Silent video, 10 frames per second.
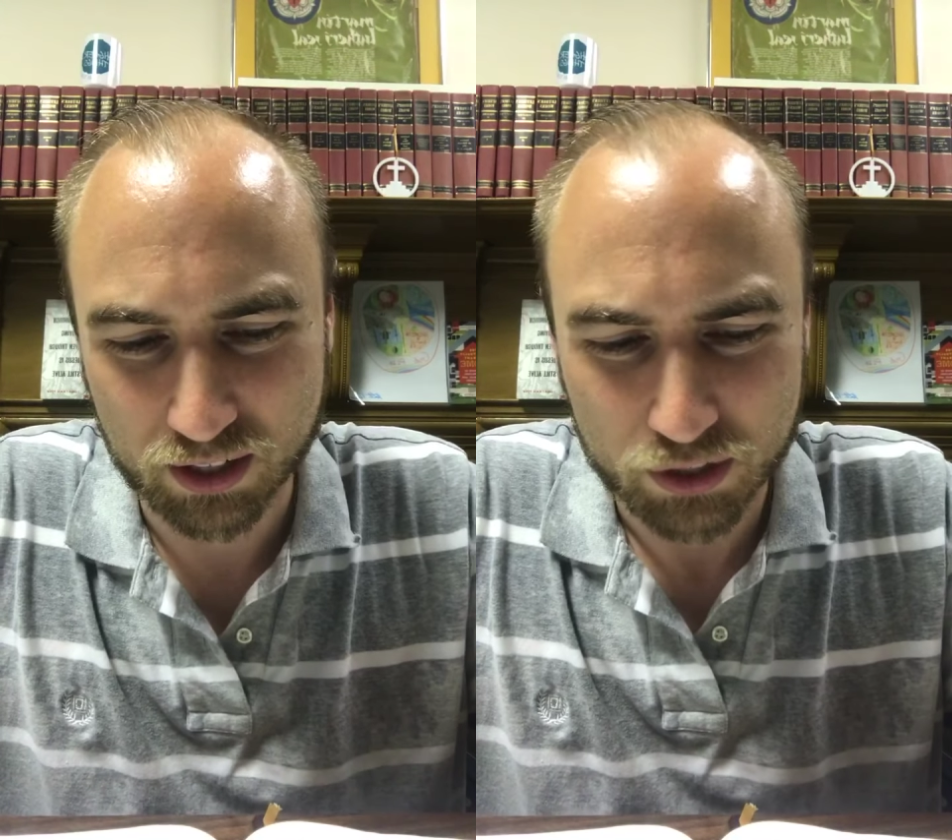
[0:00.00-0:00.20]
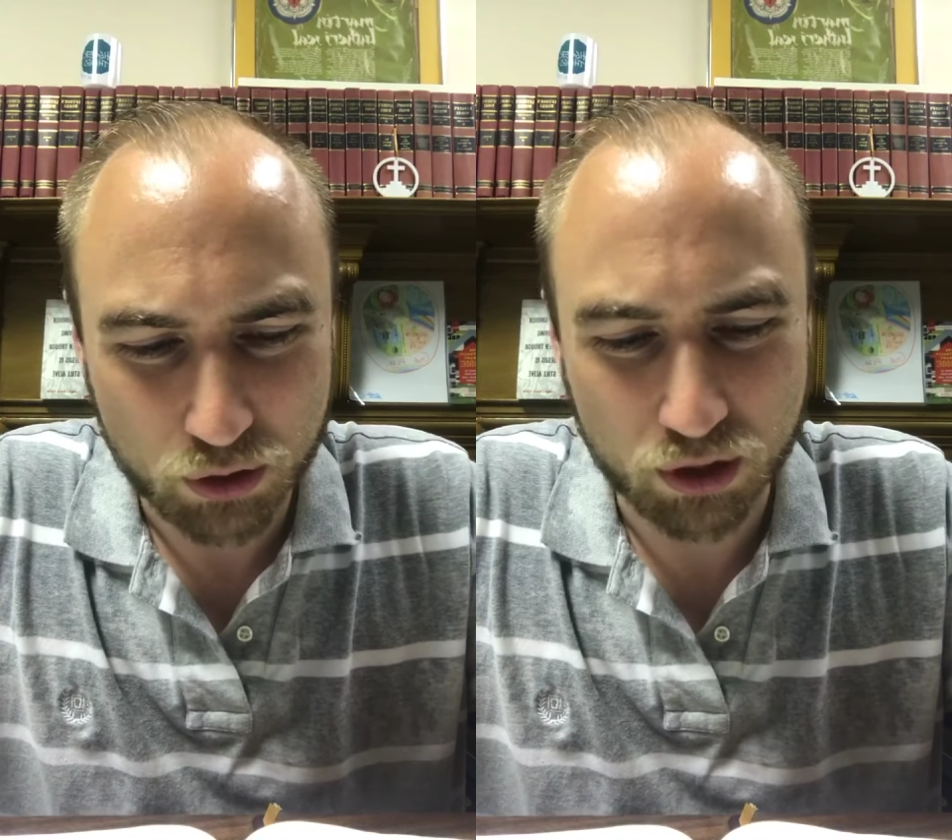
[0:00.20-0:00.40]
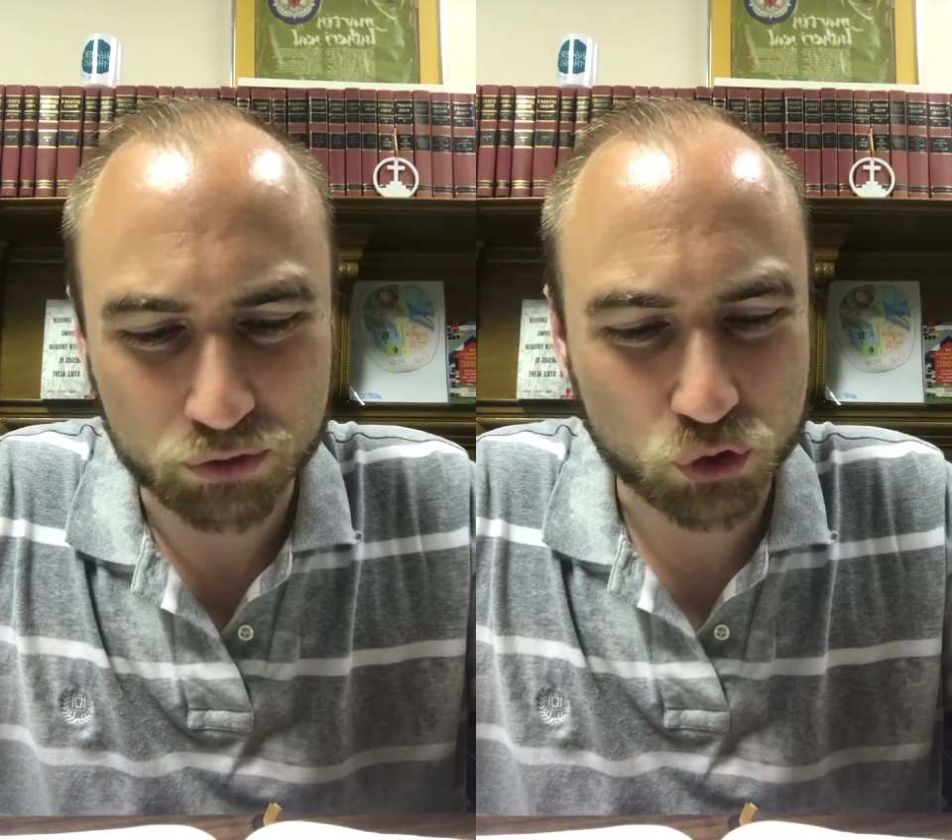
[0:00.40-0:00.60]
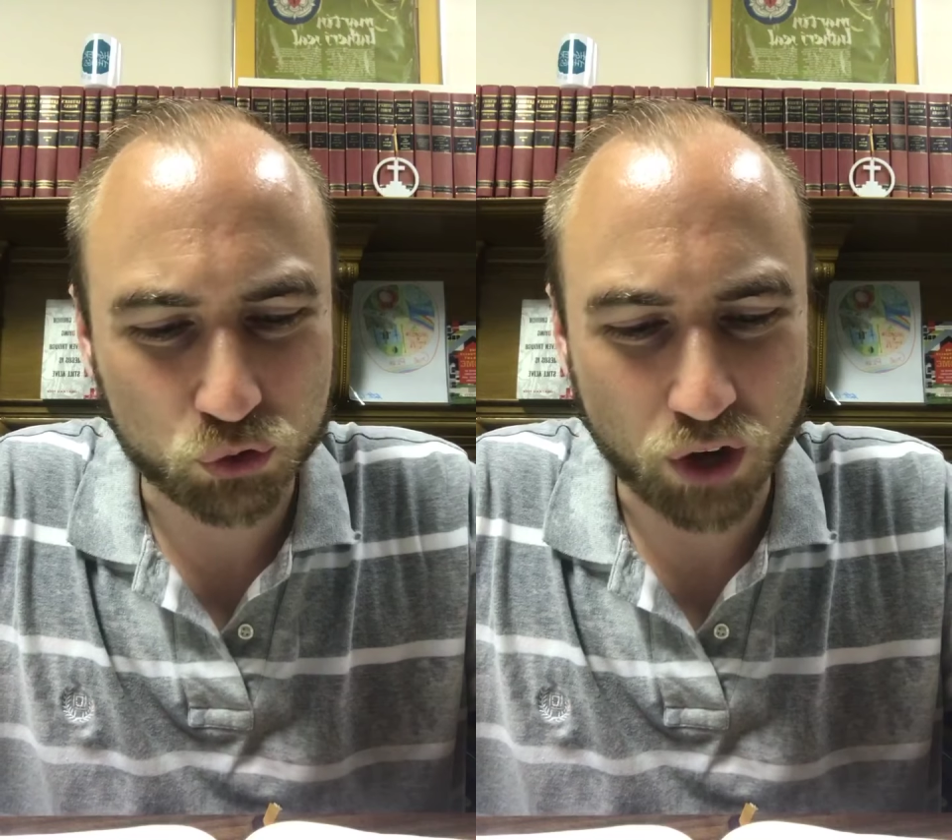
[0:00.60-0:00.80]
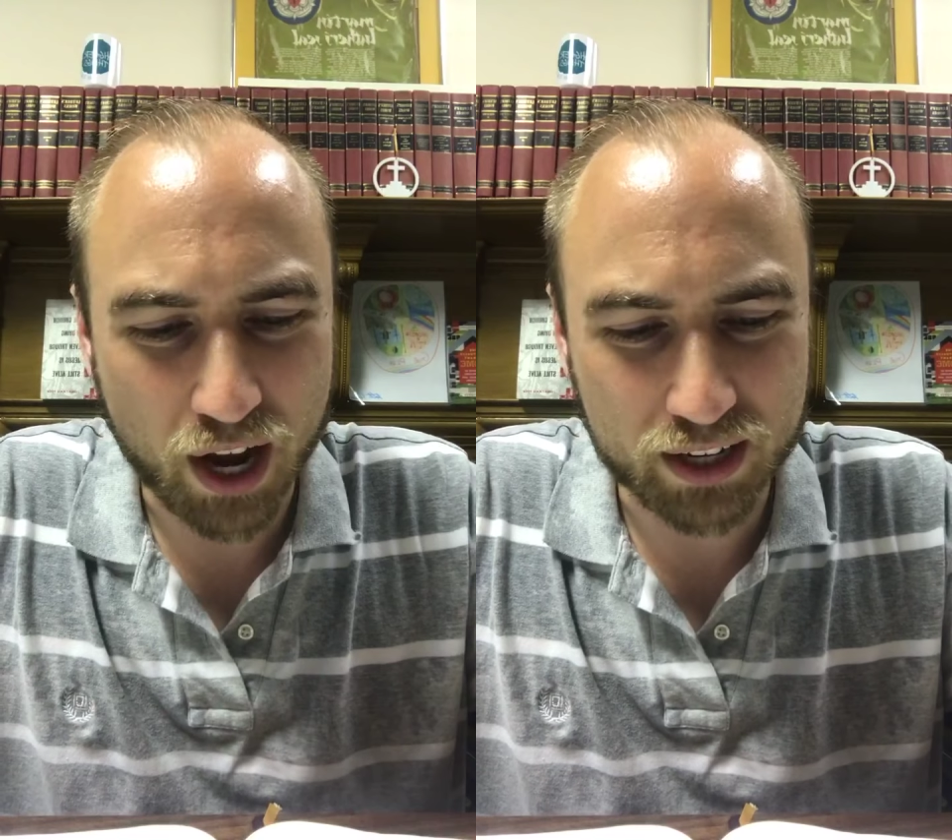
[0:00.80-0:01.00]
You have
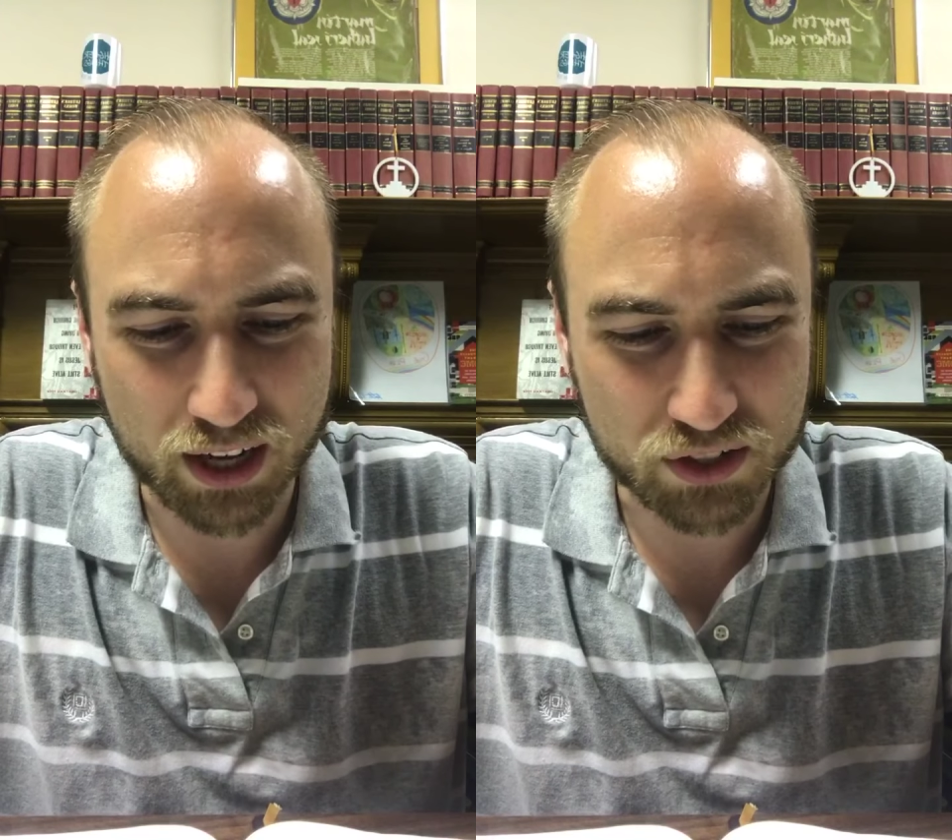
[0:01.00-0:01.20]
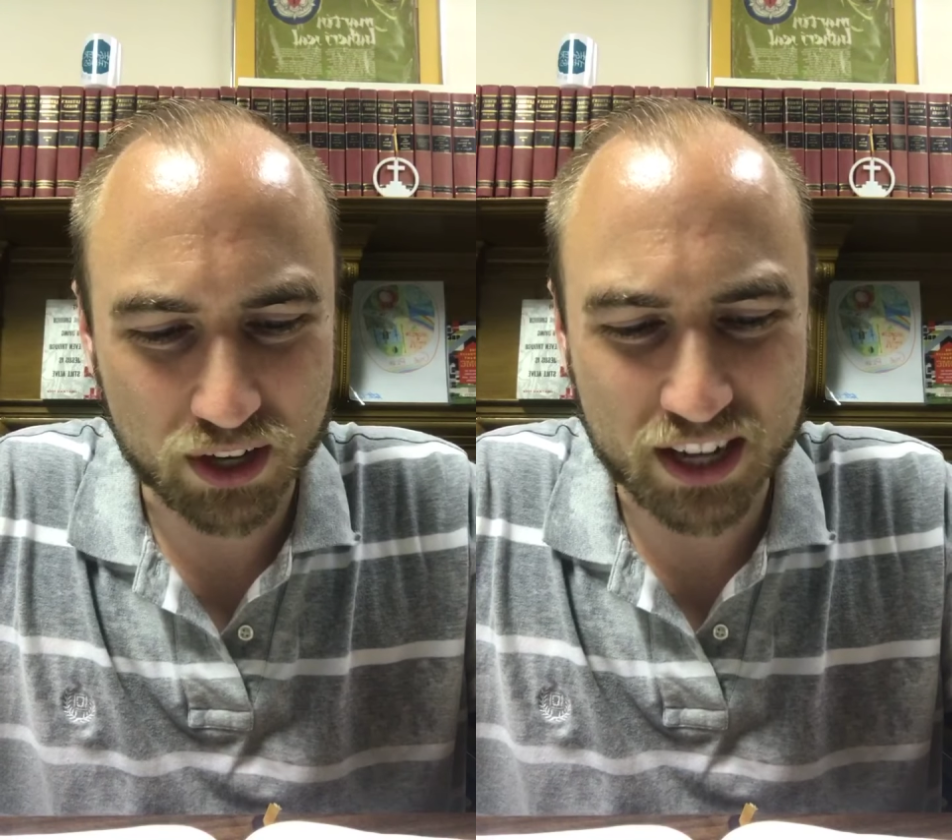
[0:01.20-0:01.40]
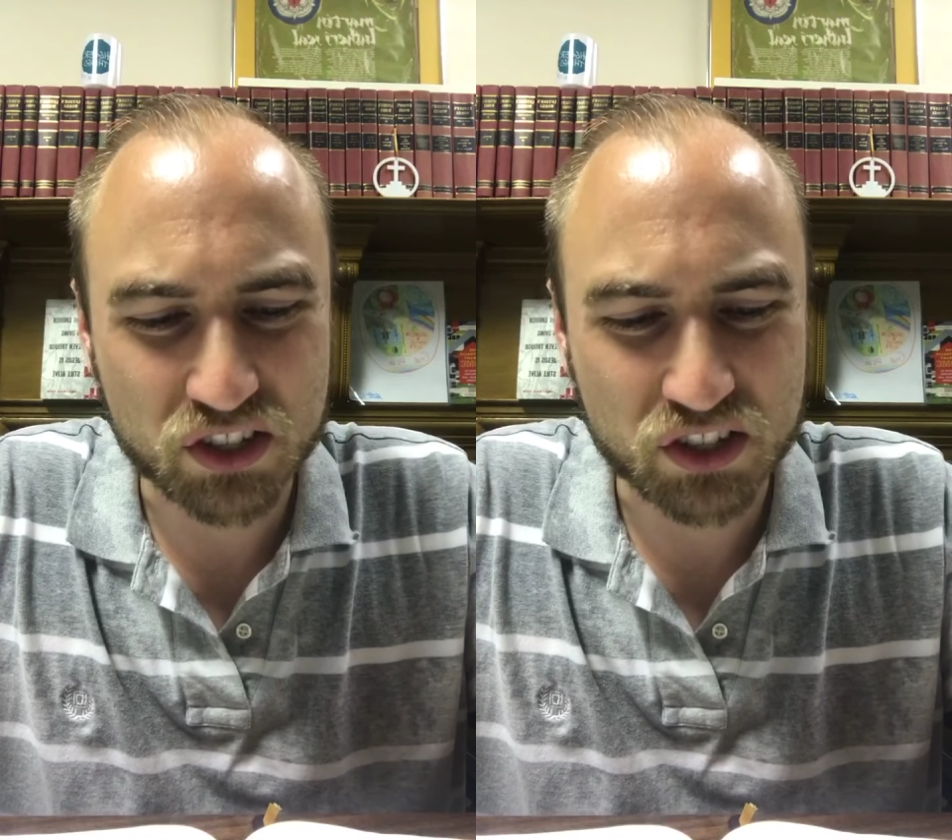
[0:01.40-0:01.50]
tried us as